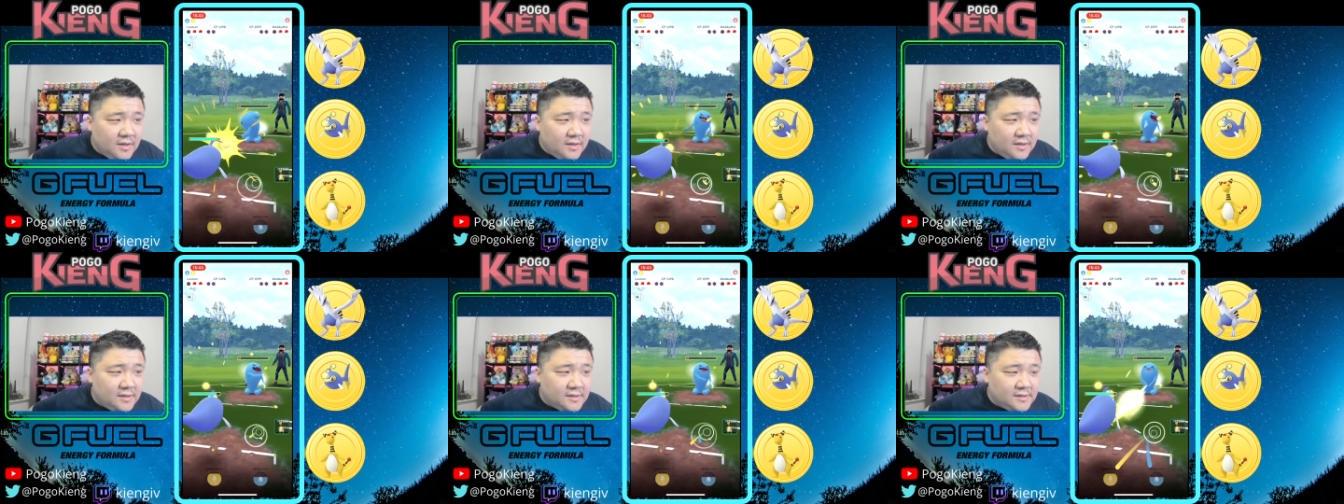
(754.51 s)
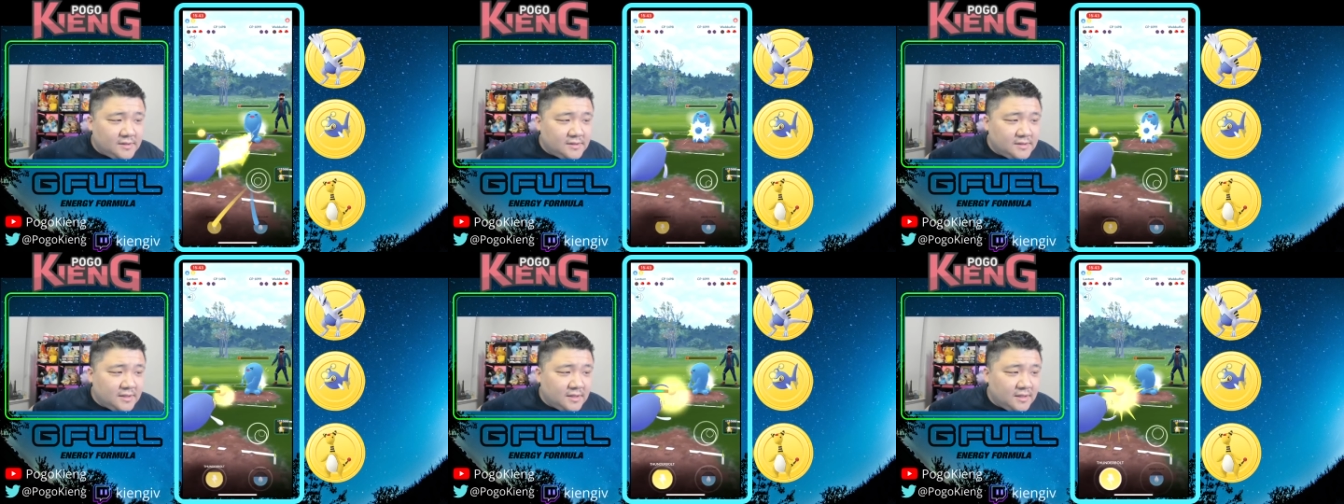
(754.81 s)

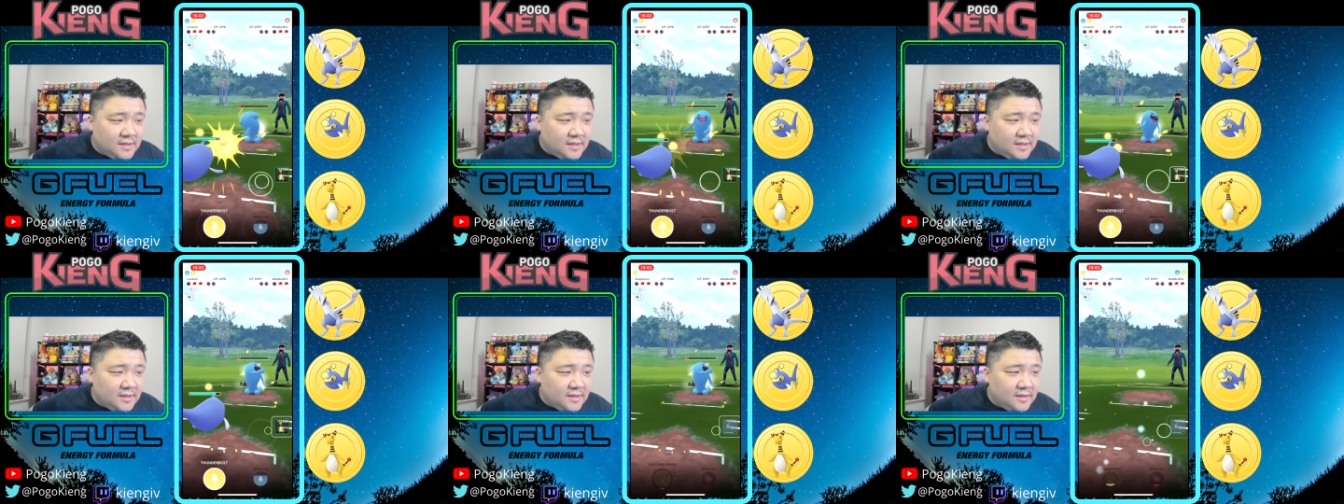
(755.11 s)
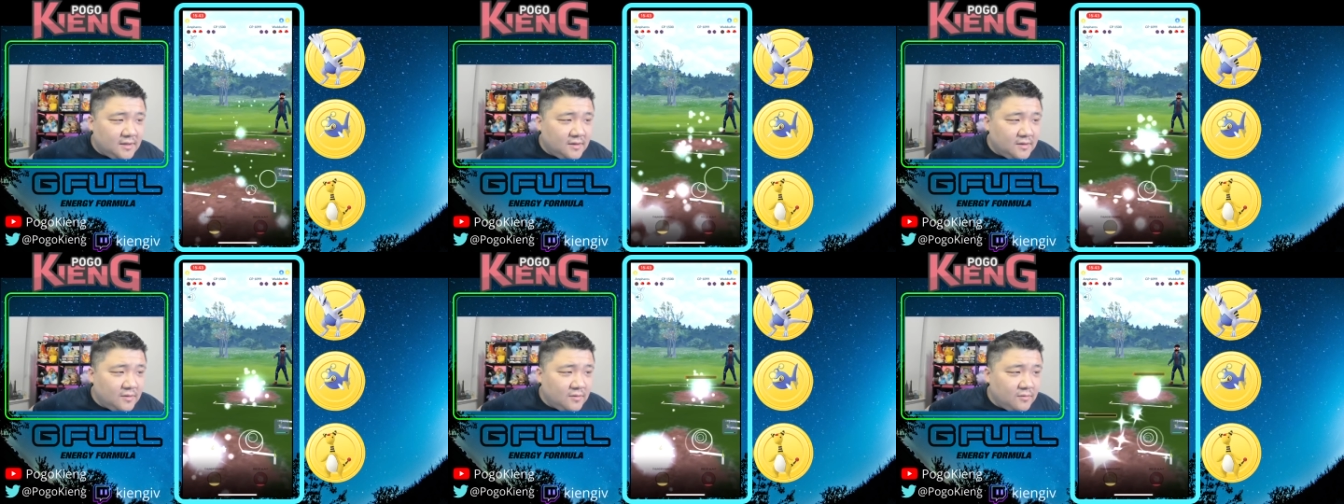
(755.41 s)
this uh,
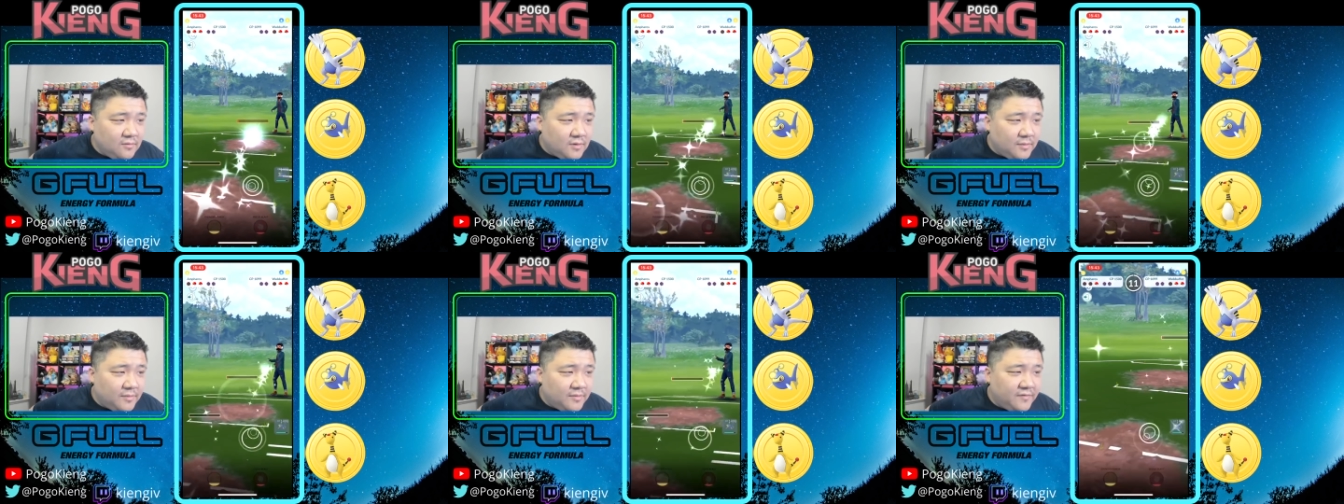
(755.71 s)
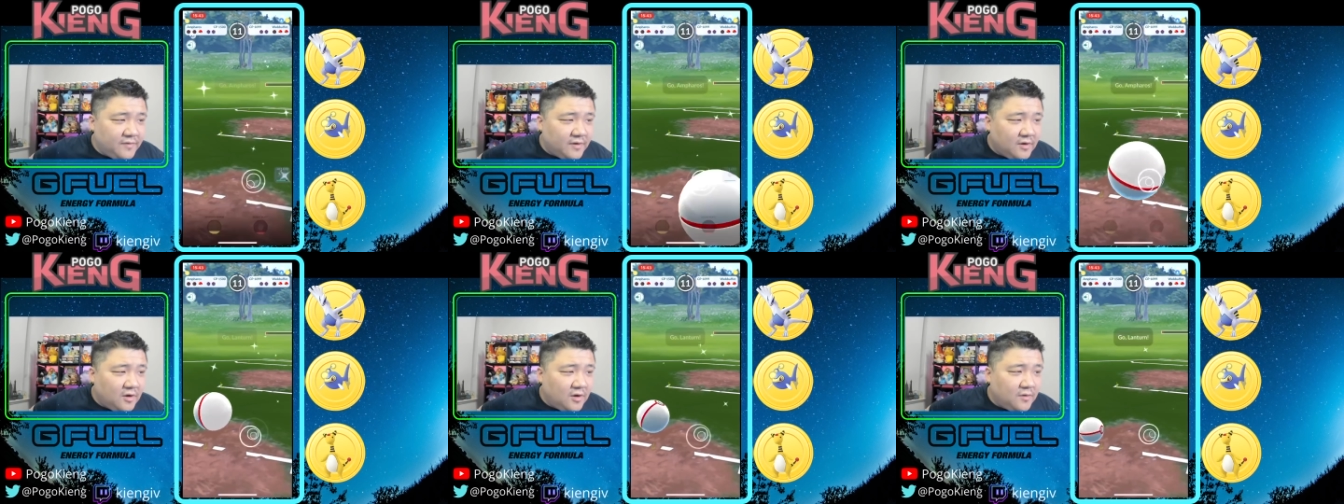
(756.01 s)

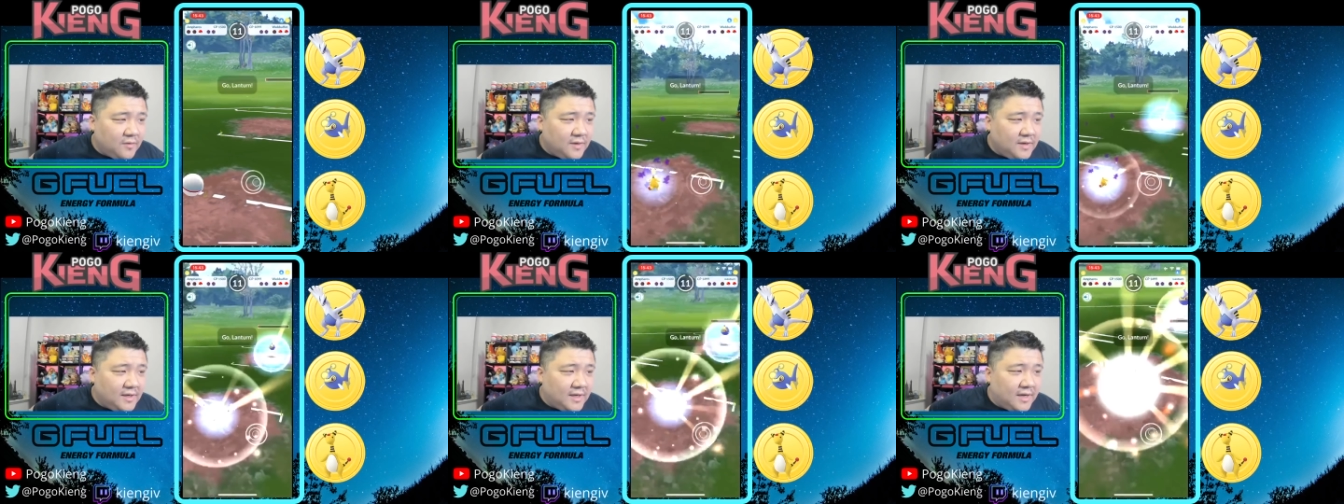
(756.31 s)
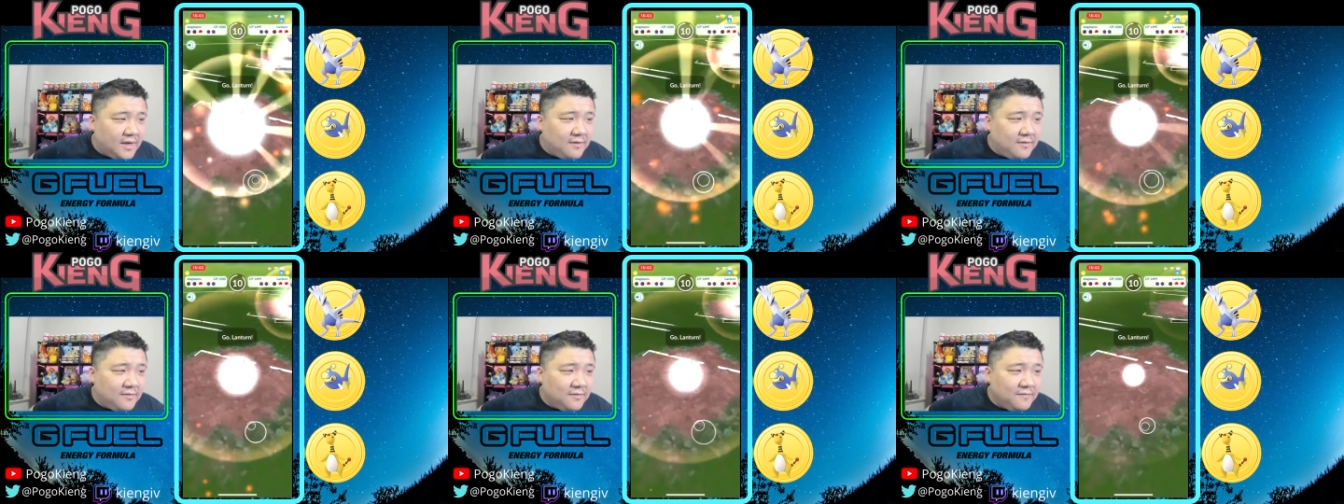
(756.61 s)
fit all the way down.